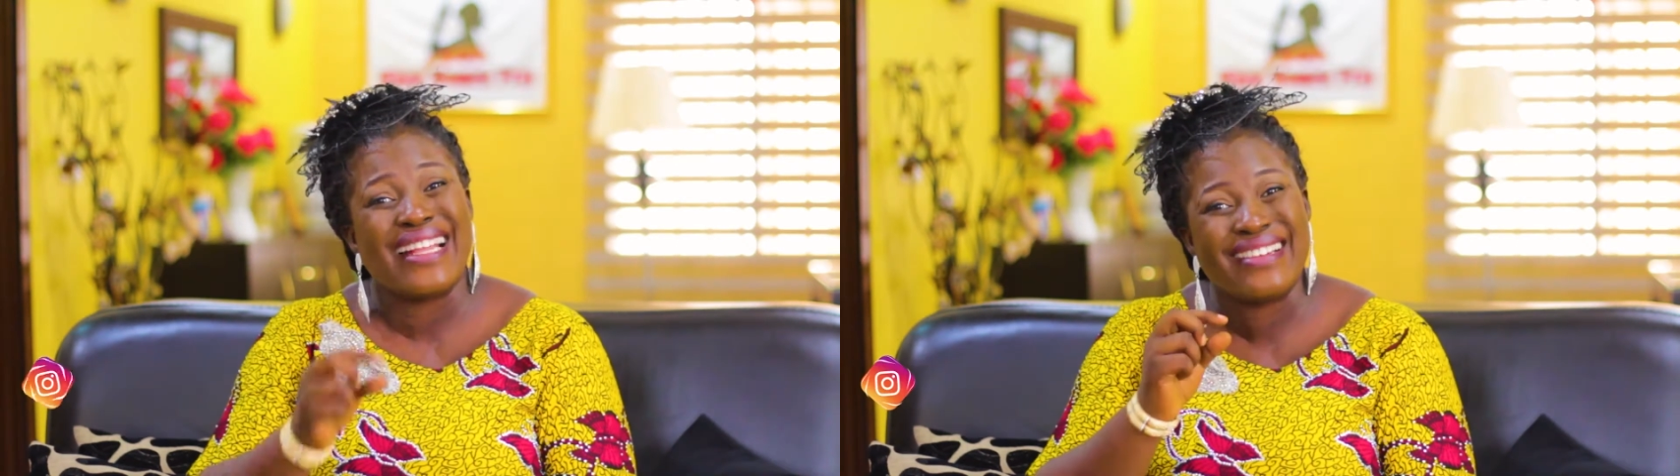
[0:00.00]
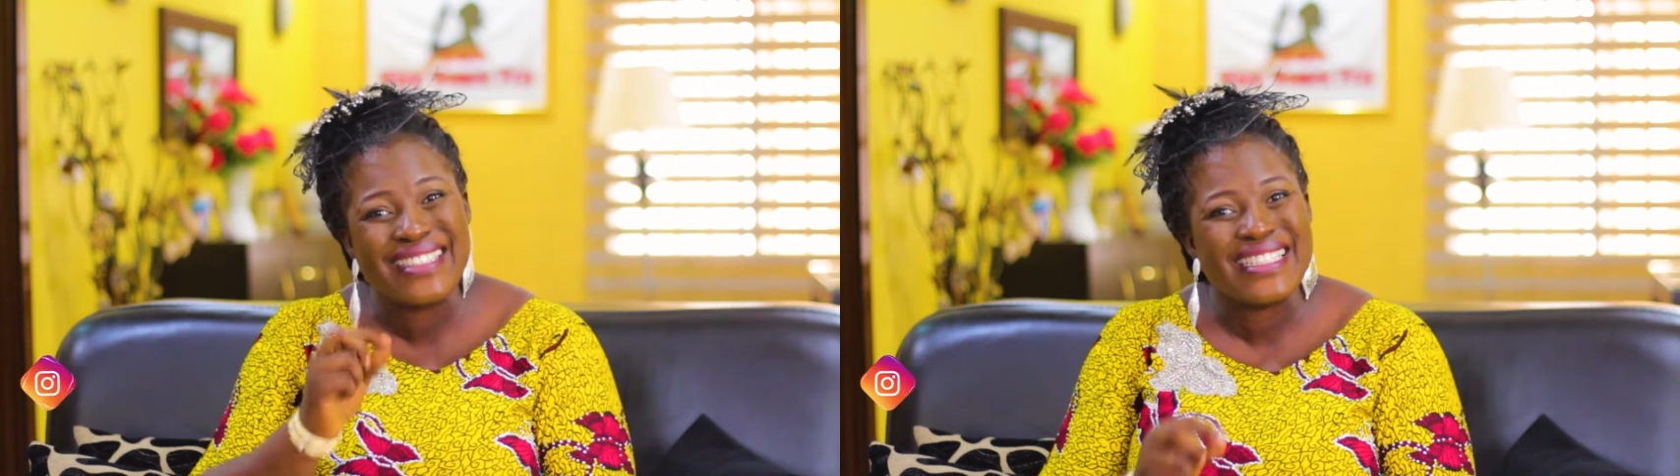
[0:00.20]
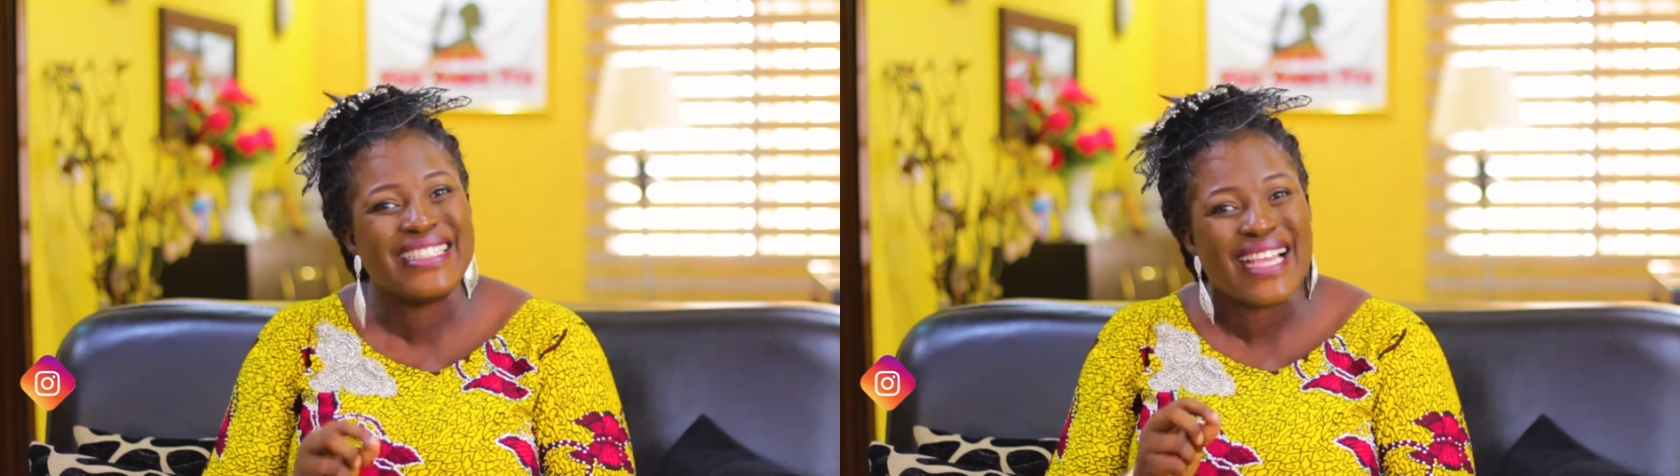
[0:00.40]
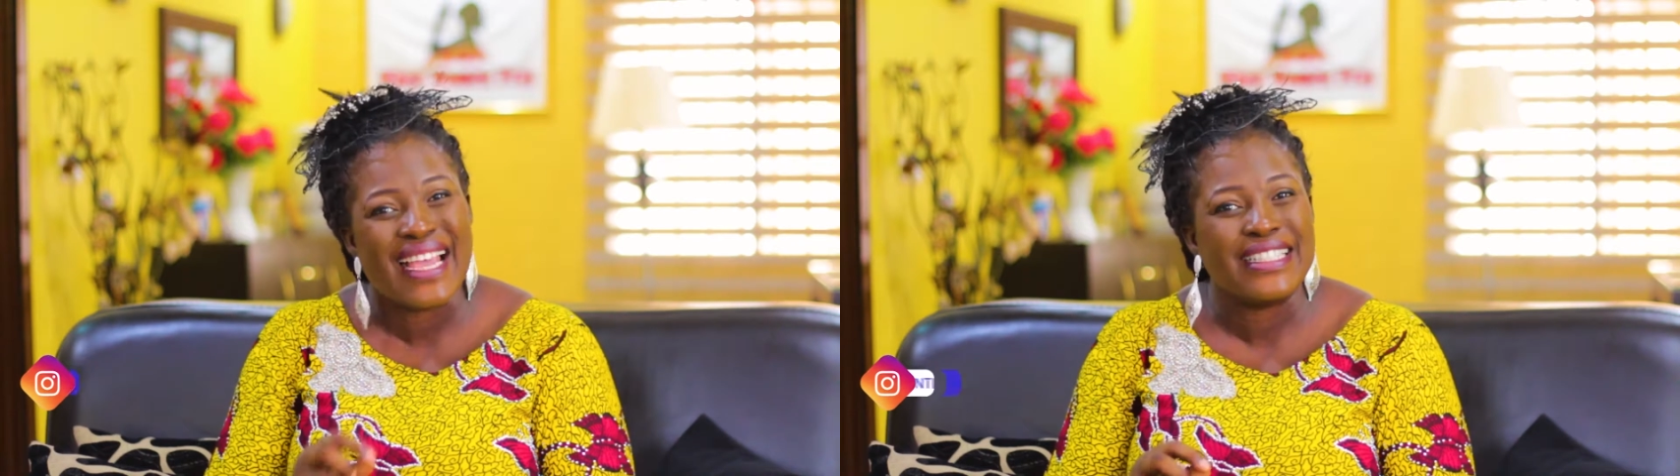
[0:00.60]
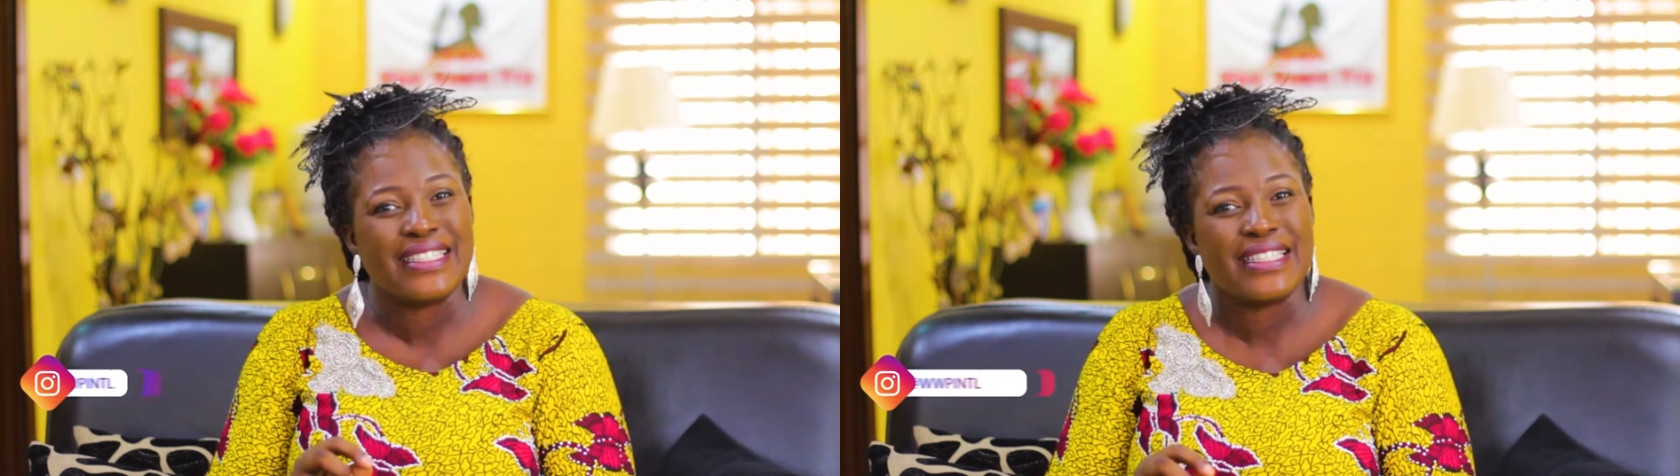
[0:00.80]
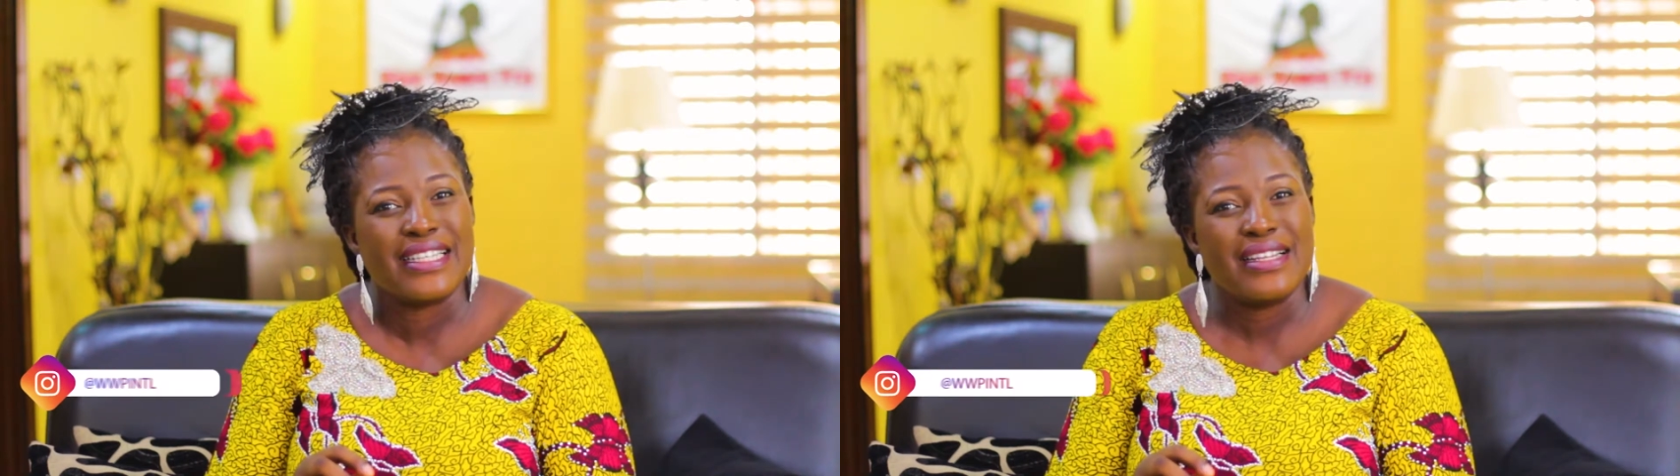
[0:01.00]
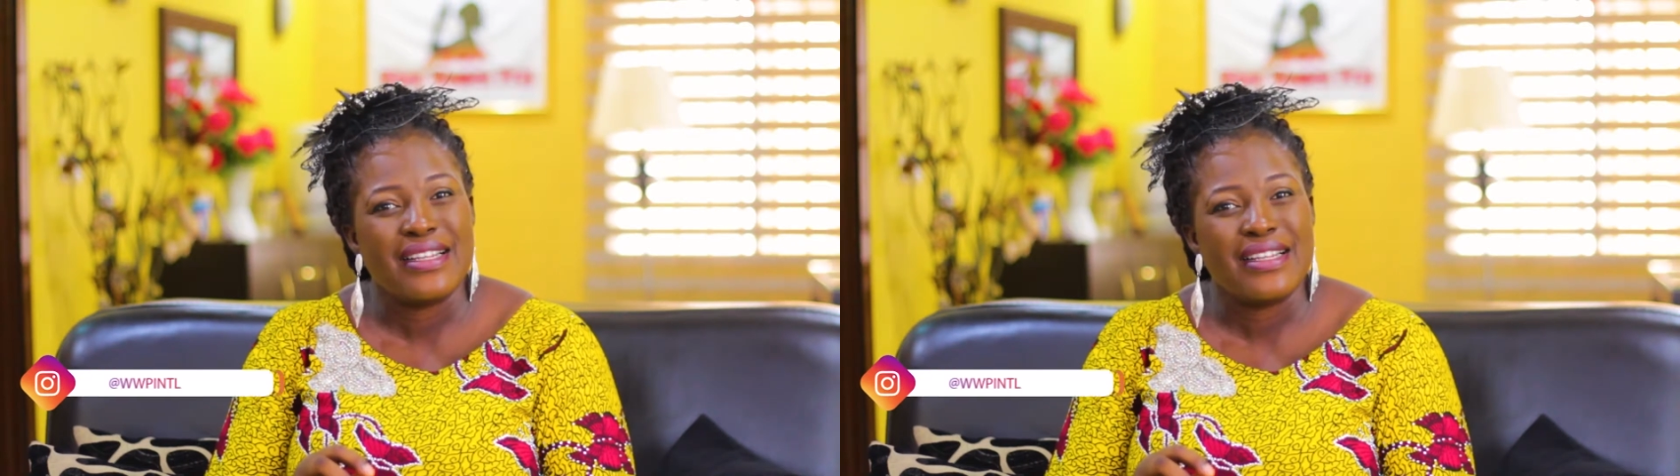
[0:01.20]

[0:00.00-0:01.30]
criticized,